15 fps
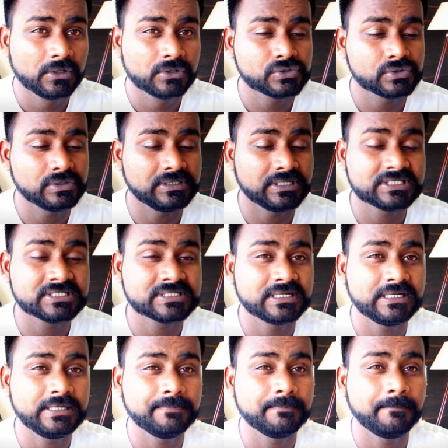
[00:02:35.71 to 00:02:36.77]
So it doesn't
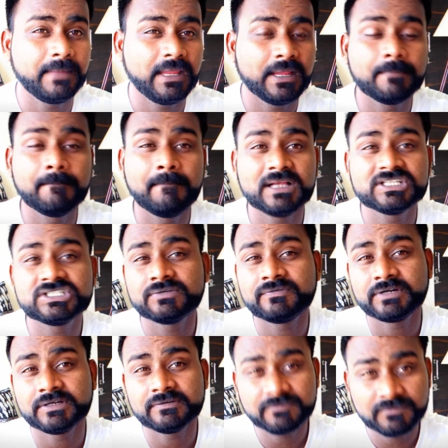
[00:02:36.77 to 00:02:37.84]
really make much
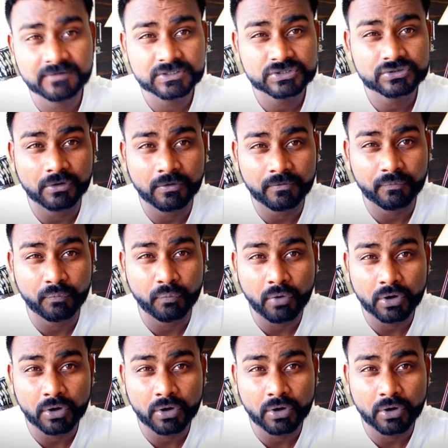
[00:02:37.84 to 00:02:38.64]
of a difference of